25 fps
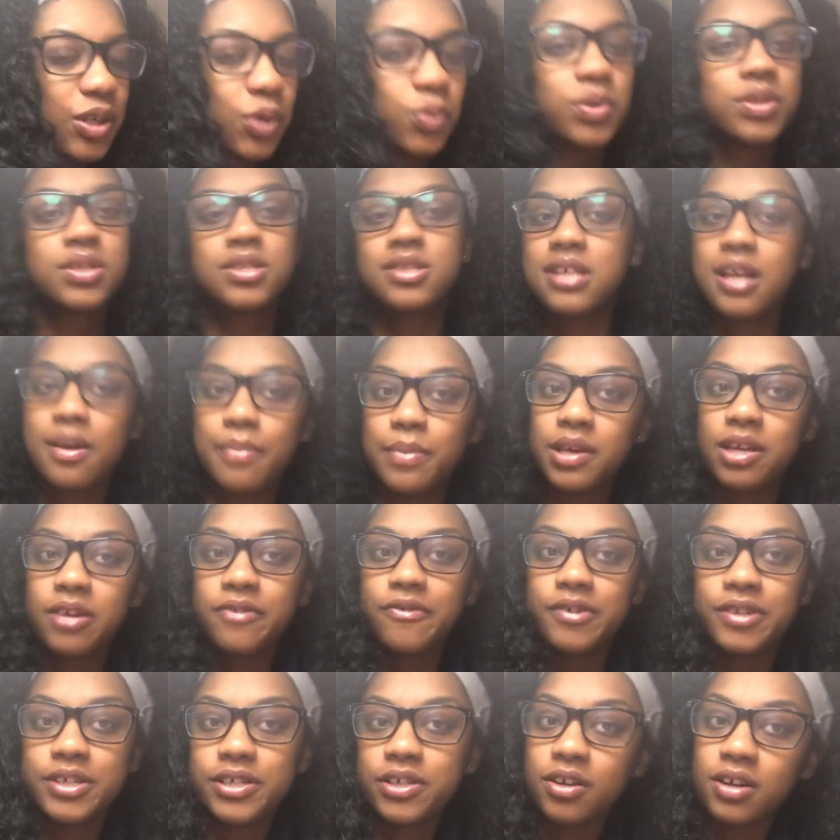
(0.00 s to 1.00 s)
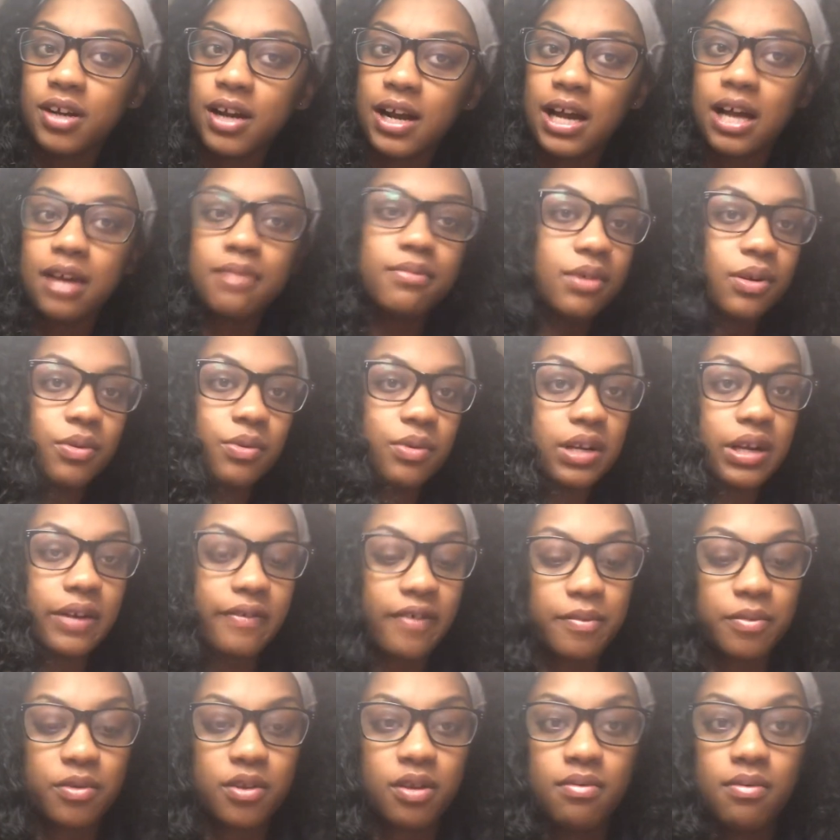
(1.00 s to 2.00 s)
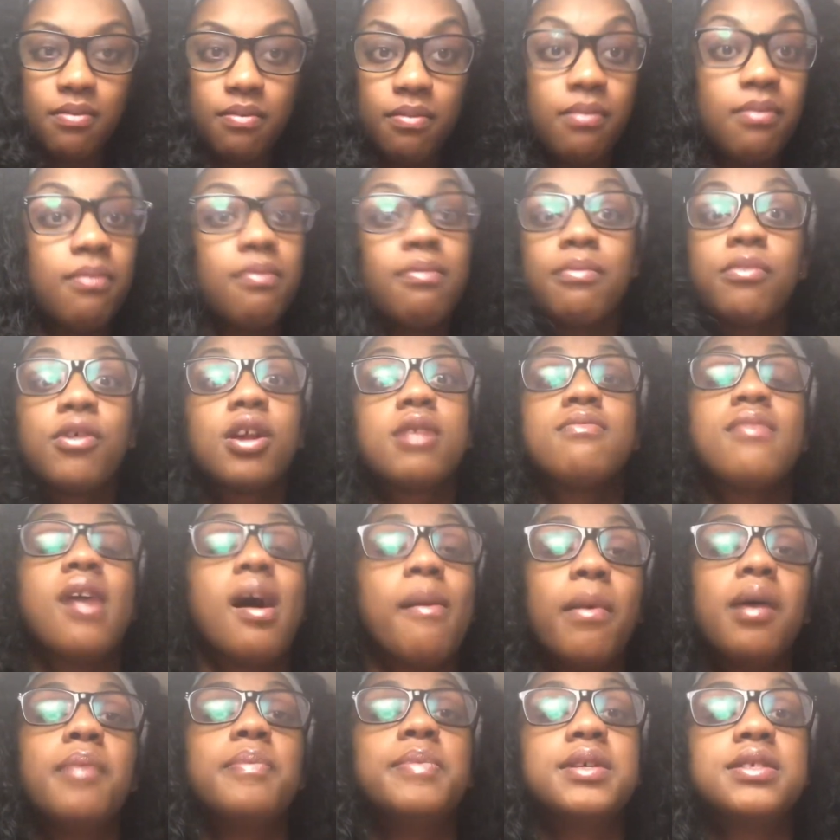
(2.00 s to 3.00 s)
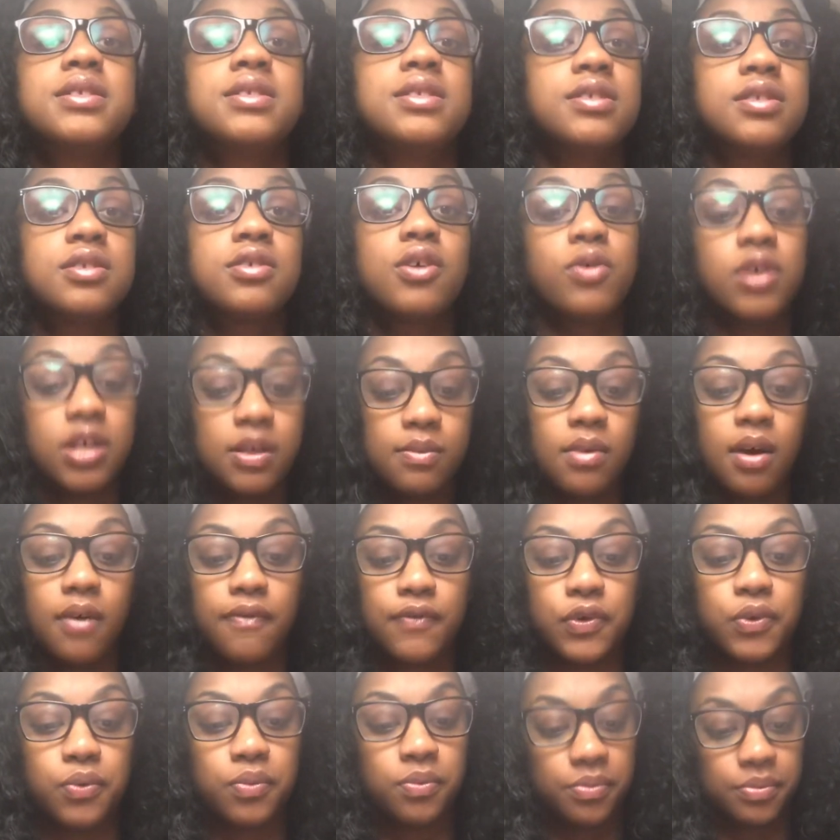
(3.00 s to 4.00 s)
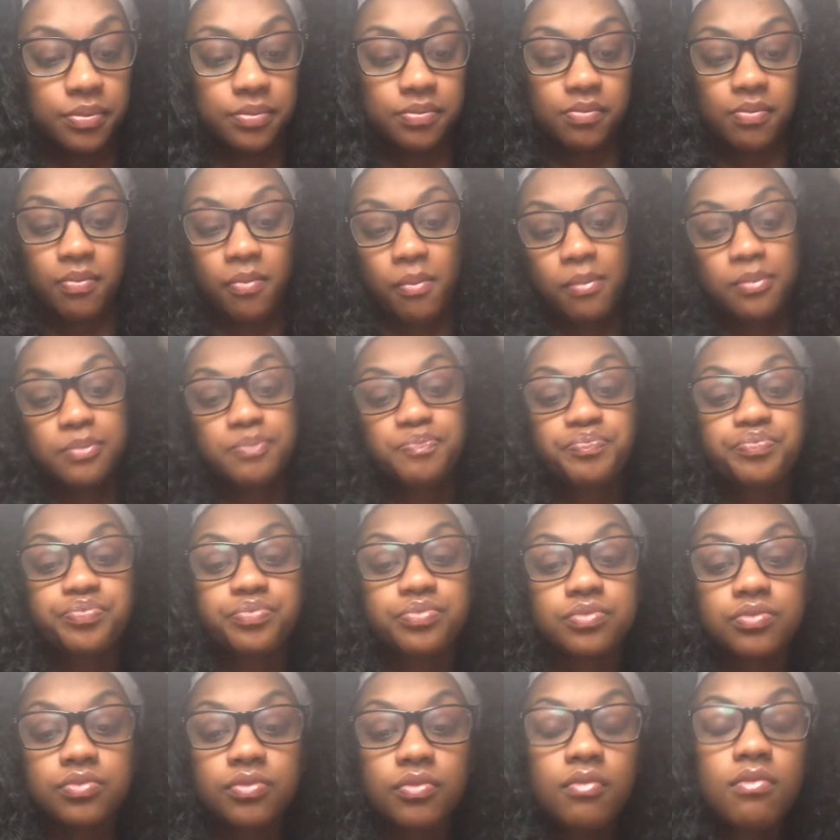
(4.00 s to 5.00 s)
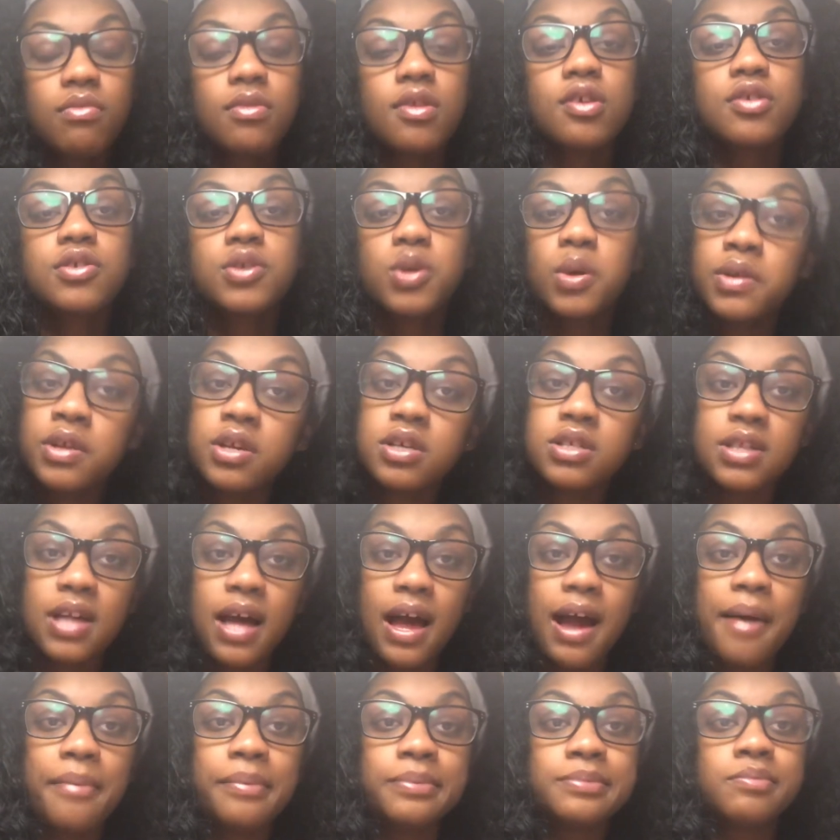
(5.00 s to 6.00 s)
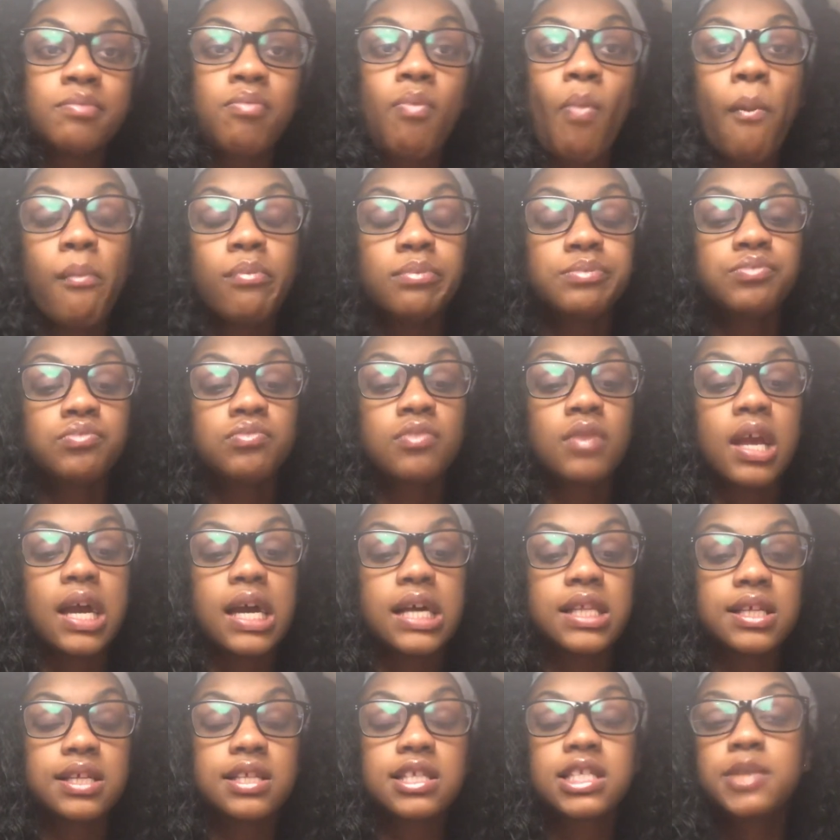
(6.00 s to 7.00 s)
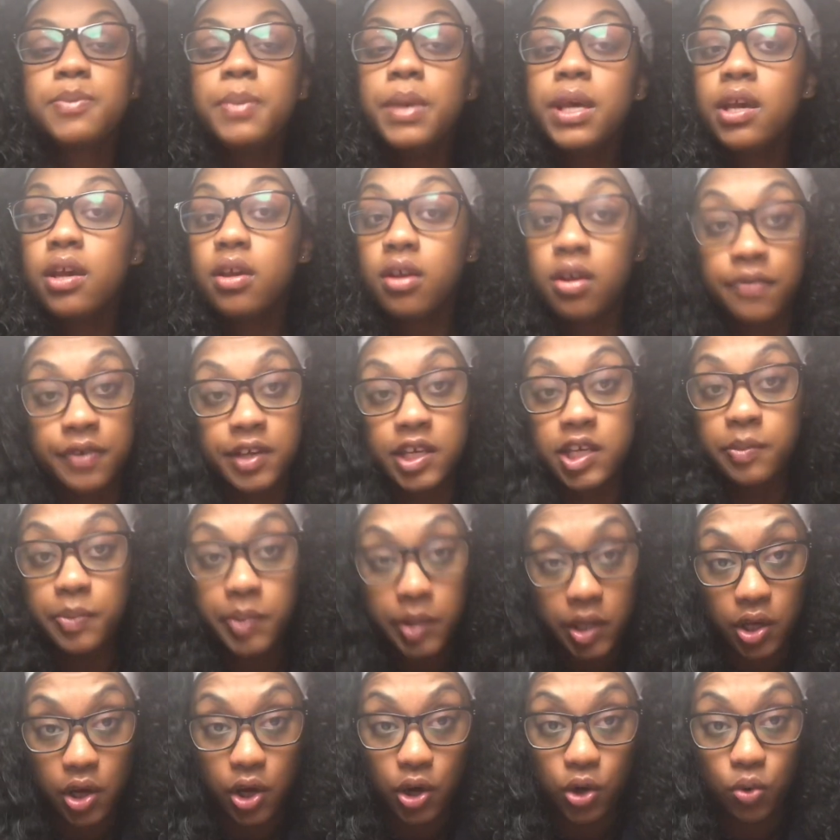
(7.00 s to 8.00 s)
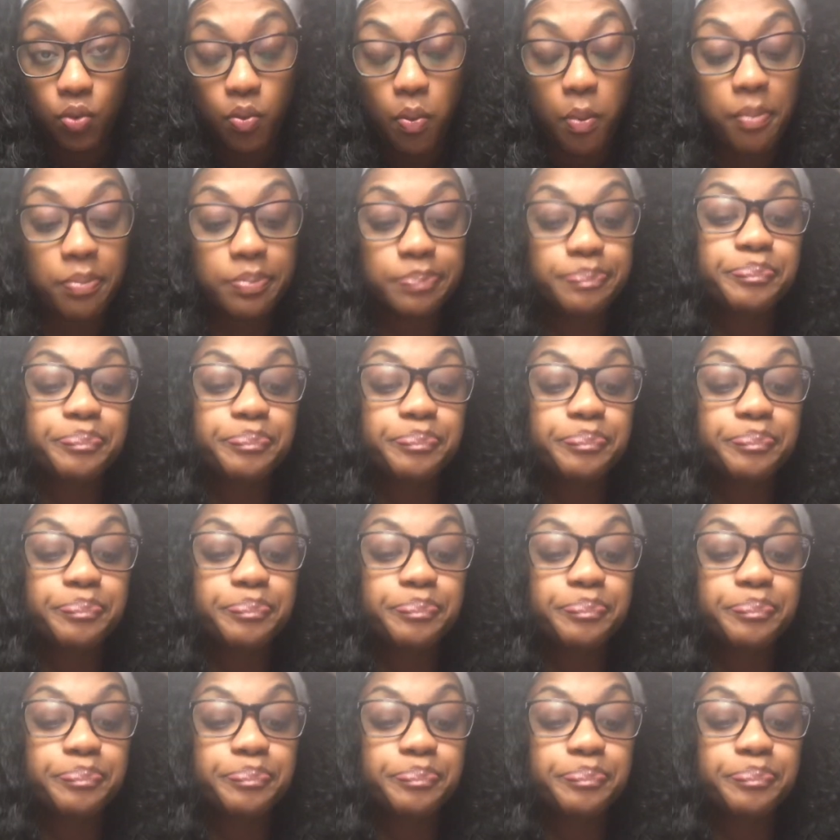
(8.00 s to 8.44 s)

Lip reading: wasn't that big of a deal, guy, but whatever. I'm gonna mind my business and go eat my food. So there's that. And then speaking of EPO,